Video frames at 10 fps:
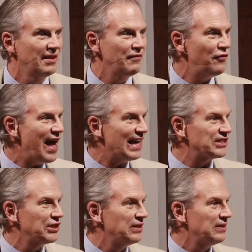In
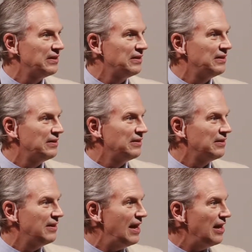fact,
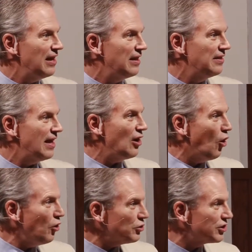they, they
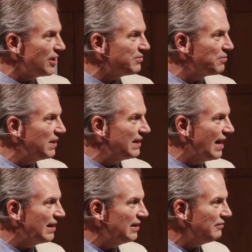all seem to be
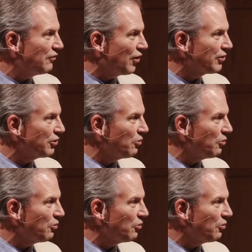getting farther